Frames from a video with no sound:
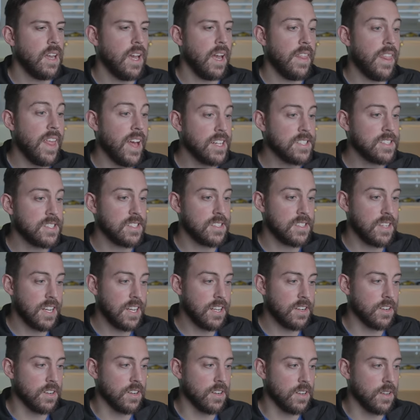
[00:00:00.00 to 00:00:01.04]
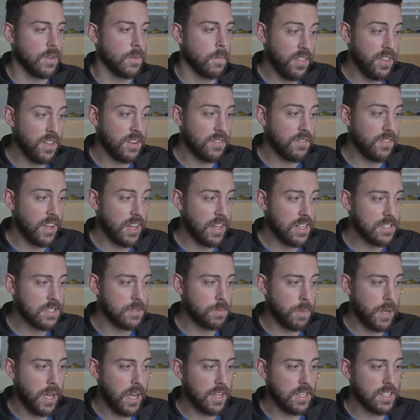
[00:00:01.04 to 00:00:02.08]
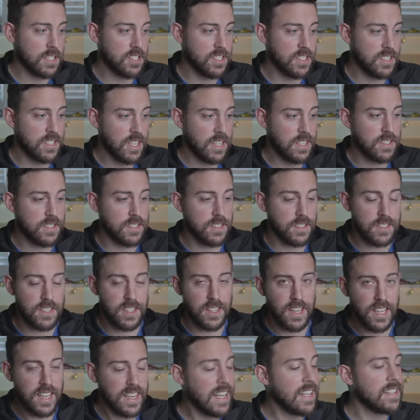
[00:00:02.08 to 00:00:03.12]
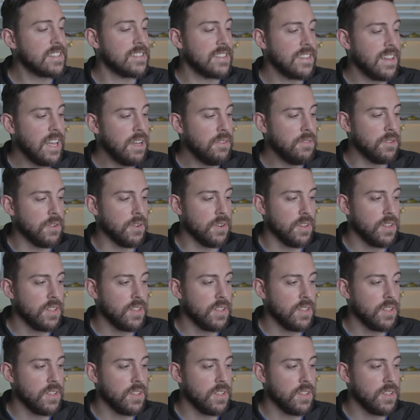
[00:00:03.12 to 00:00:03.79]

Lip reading: That's standard. On the advanced package, it takes it to the next level.